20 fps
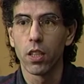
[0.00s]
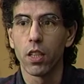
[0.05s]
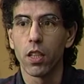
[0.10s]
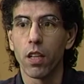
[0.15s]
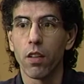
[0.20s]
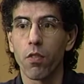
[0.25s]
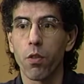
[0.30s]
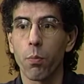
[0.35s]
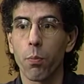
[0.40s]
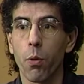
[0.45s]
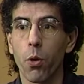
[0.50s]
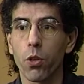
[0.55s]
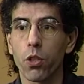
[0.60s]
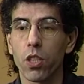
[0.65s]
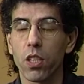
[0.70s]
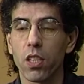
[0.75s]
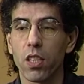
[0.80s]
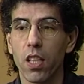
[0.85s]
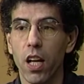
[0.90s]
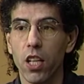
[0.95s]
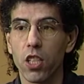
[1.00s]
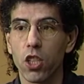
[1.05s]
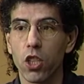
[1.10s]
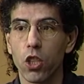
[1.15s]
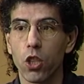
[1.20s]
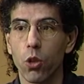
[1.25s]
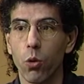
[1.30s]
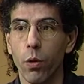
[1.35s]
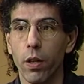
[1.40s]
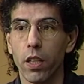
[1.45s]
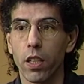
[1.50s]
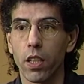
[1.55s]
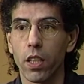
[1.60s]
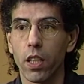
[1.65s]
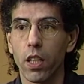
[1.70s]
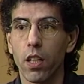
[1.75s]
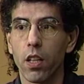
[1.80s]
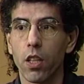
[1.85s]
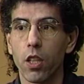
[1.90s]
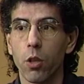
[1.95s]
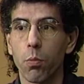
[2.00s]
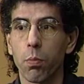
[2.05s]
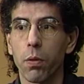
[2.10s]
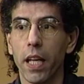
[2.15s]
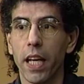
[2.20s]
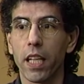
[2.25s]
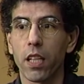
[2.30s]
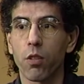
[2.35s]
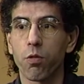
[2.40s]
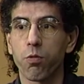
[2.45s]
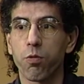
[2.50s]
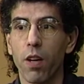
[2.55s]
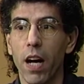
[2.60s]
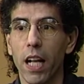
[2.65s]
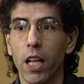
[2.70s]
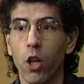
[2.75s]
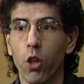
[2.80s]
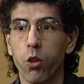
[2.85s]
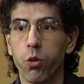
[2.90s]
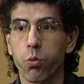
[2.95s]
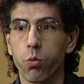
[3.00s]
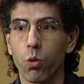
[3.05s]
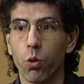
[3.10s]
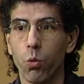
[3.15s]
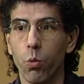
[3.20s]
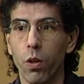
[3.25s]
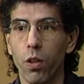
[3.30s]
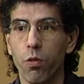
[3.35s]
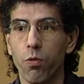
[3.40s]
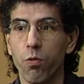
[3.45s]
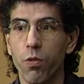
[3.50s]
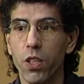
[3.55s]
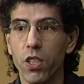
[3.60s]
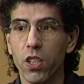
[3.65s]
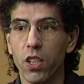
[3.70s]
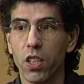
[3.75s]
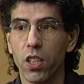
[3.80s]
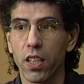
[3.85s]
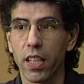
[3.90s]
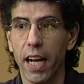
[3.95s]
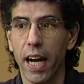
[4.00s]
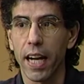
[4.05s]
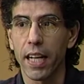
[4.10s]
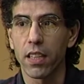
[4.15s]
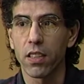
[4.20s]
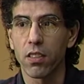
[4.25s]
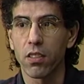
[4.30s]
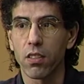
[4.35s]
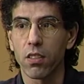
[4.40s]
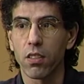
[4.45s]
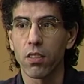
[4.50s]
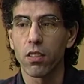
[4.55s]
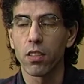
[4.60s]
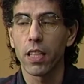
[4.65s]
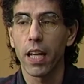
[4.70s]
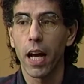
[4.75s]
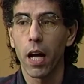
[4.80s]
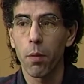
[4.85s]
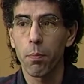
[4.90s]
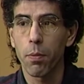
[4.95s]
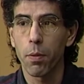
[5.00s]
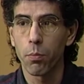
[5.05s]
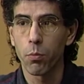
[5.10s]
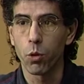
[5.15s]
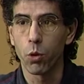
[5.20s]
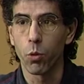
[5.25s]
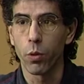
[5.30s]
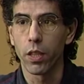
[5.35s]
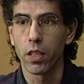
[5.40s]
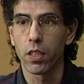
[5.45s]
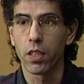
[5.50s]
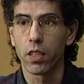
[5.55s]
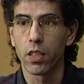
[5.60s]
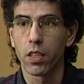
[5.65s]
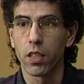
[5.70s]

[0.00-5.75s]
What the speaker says: If the person doesn't do it, you plan to follow through with physical guidance to help them do it.